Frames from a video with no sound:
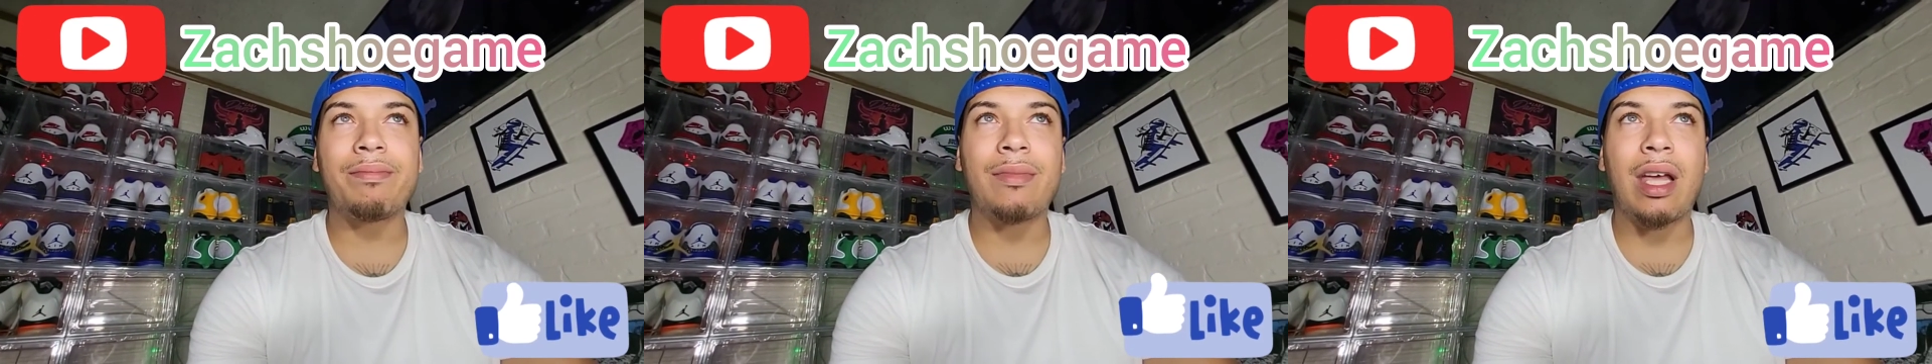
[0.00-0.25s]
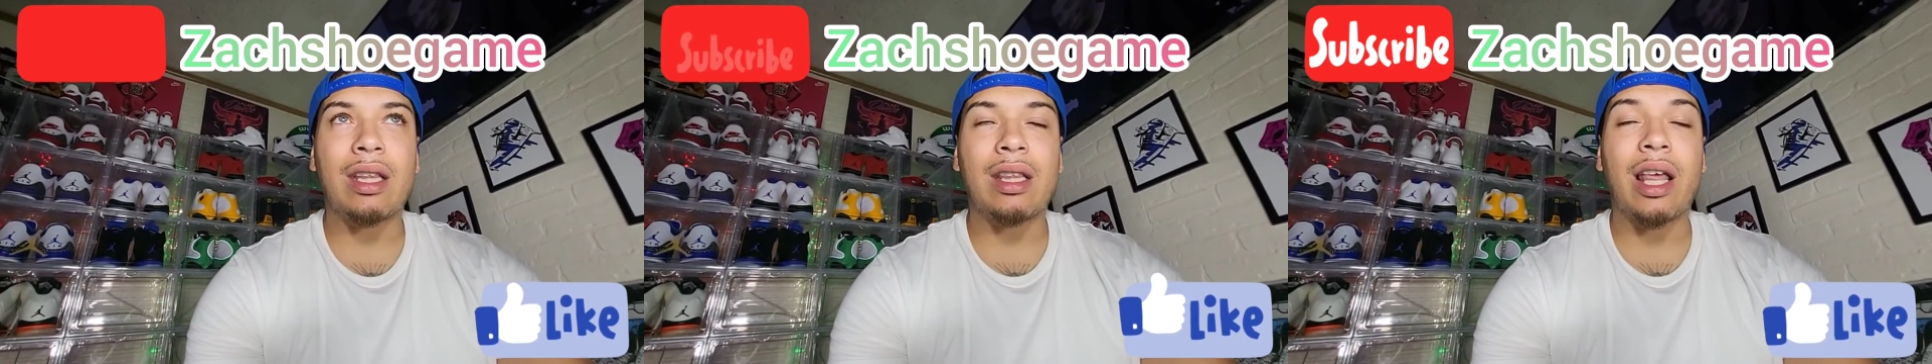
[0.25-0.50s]

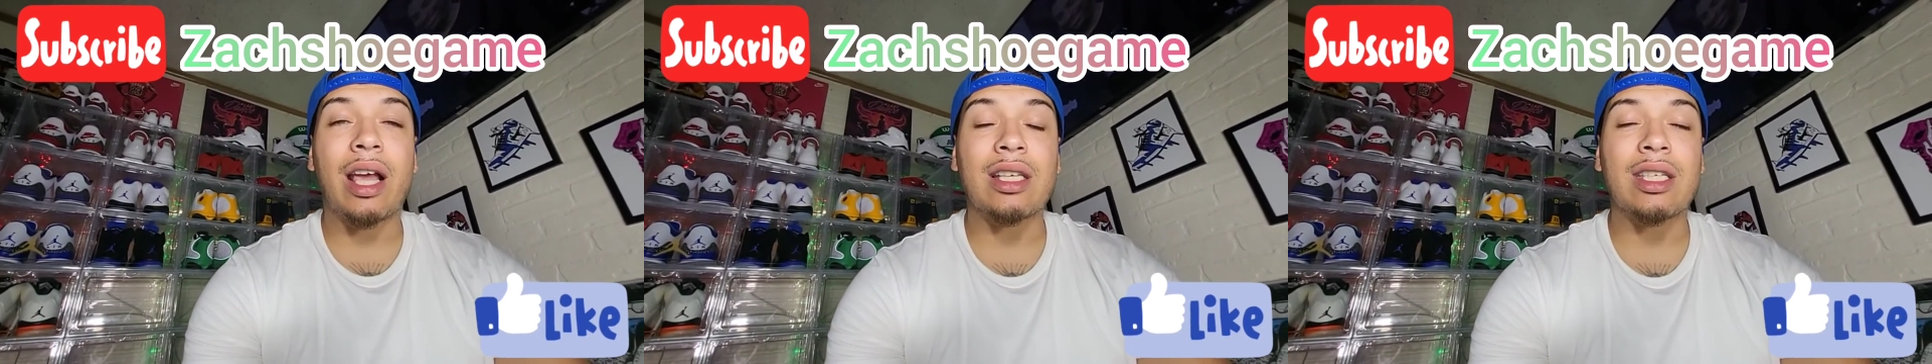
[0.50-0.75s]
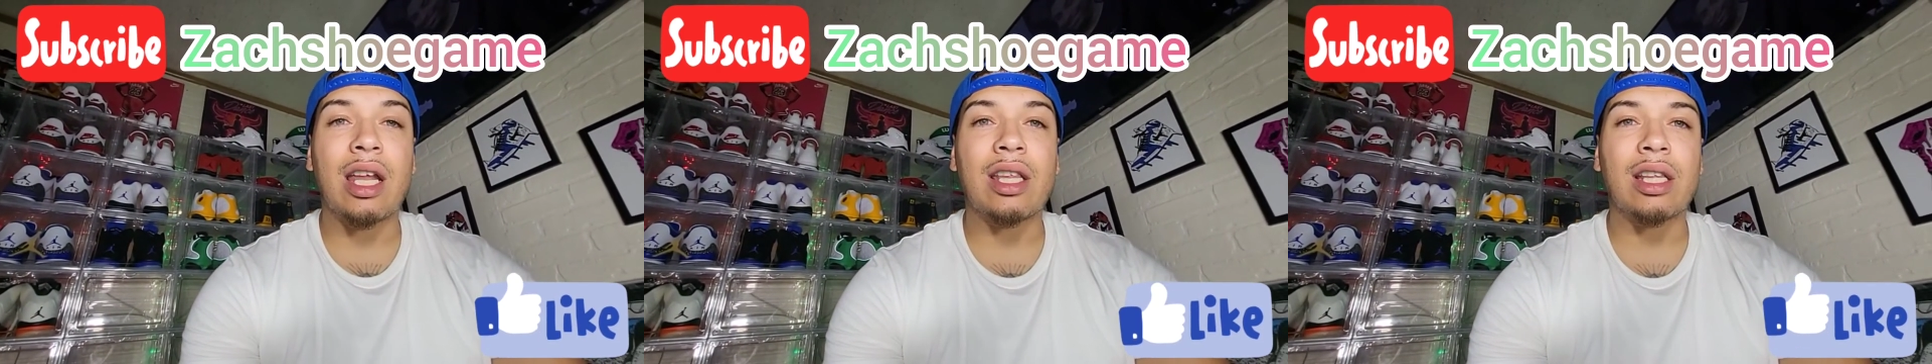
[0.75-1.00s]
I, like I
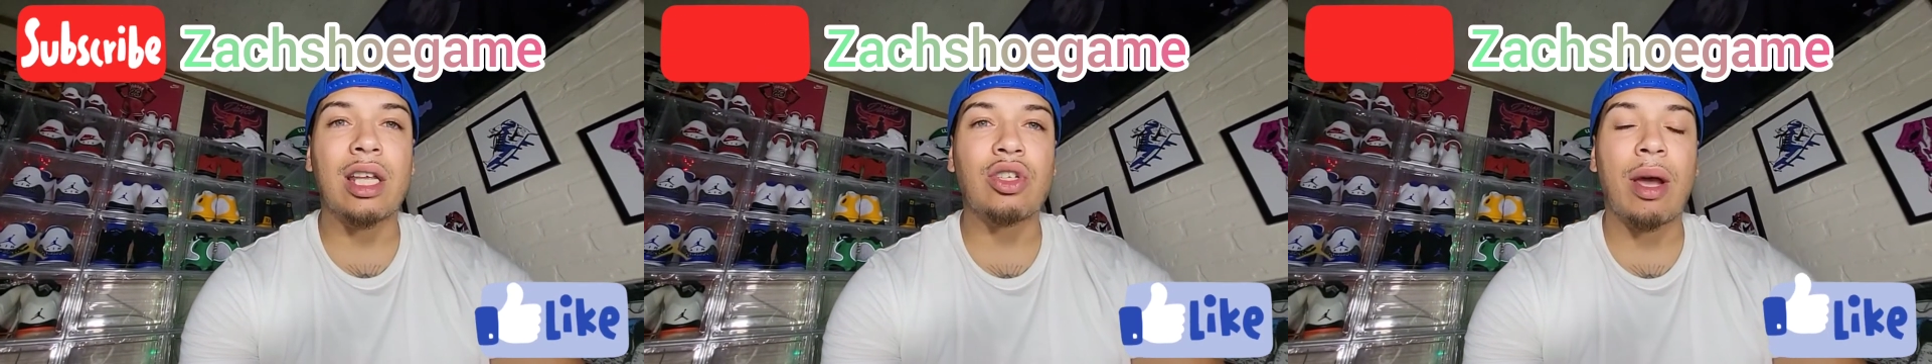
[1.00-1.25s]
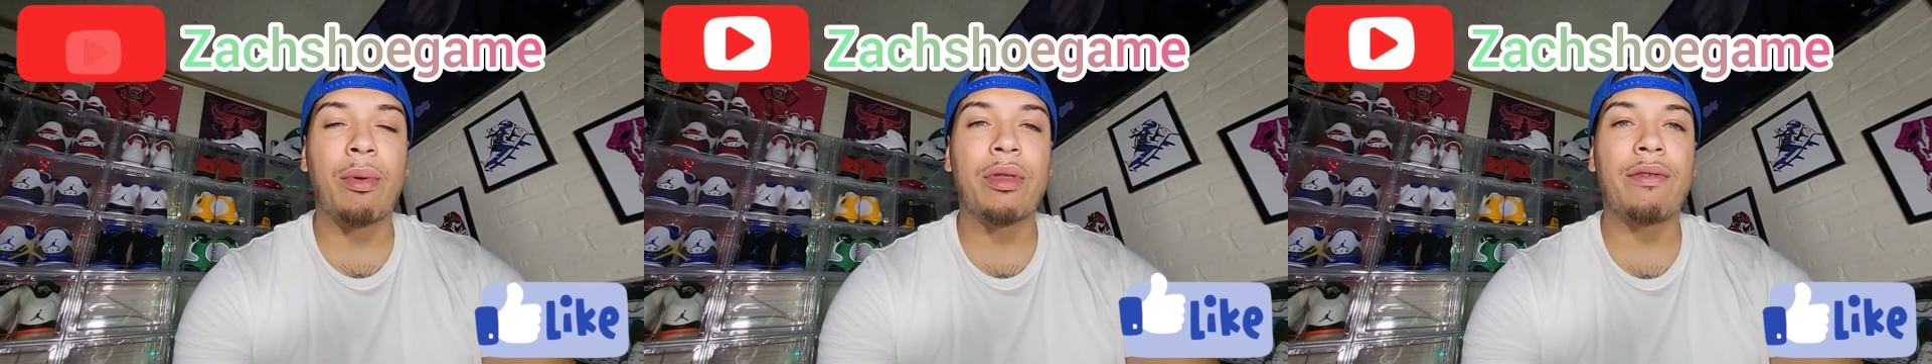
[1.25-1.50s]
said, I think they
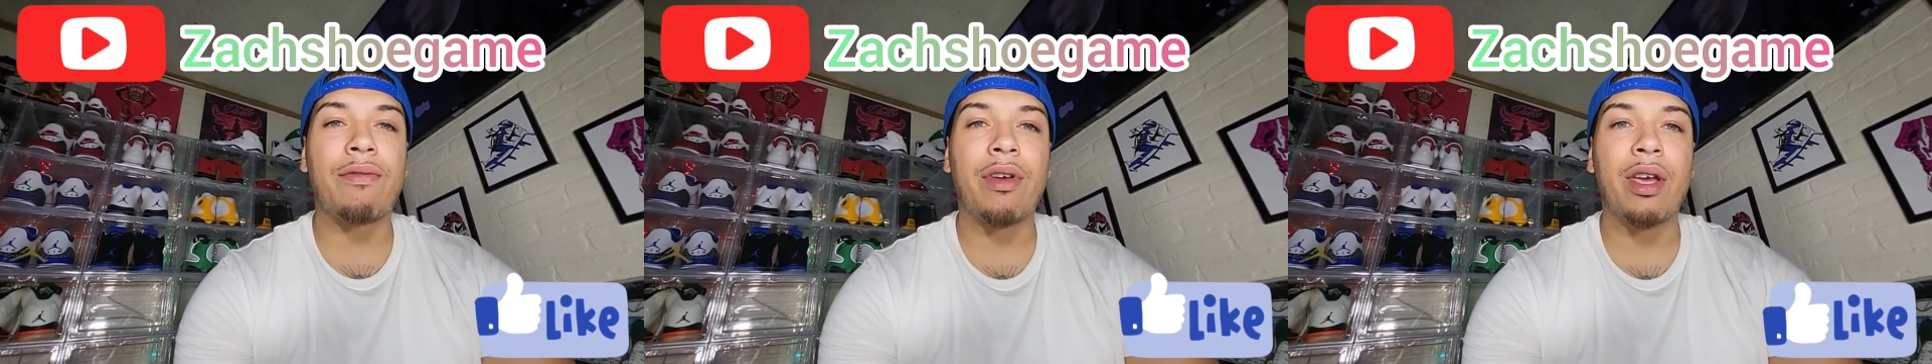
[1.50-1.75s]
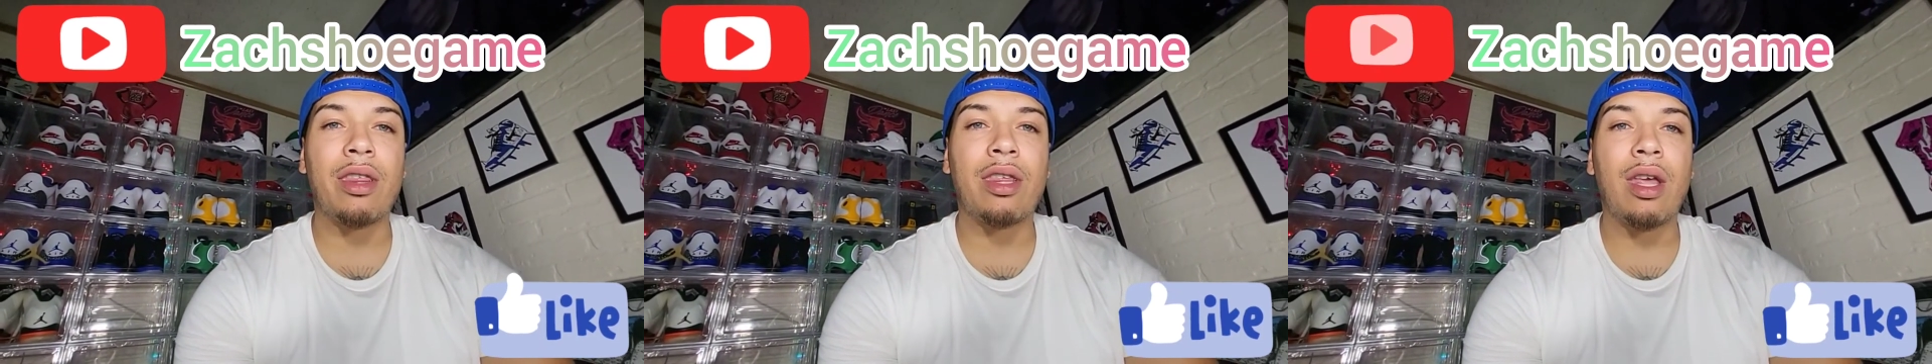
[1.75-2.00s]
drop on the
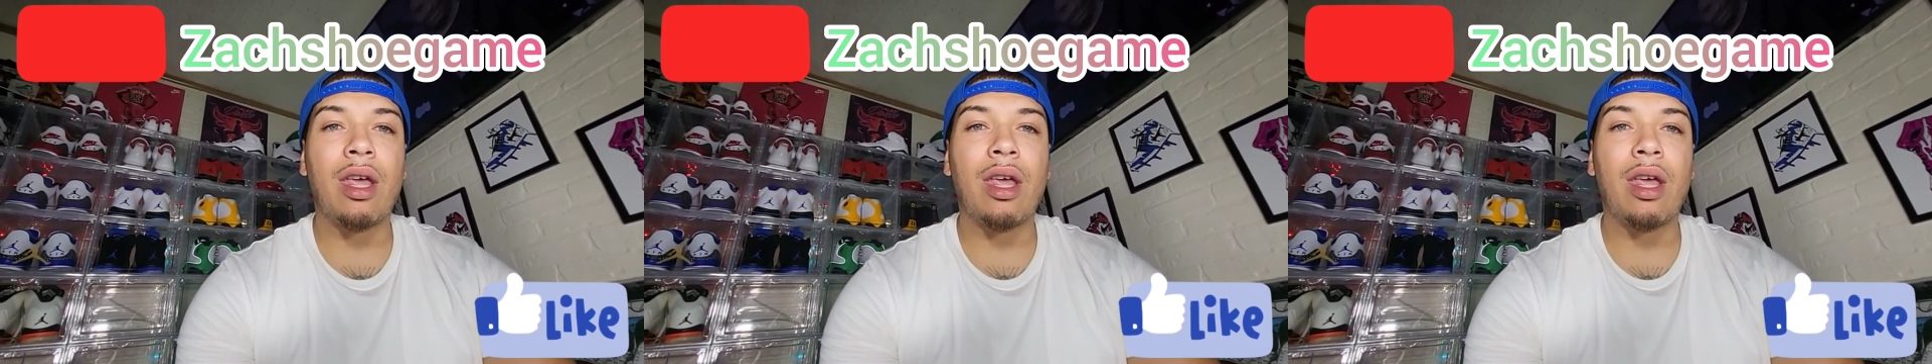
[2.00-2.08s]
5th.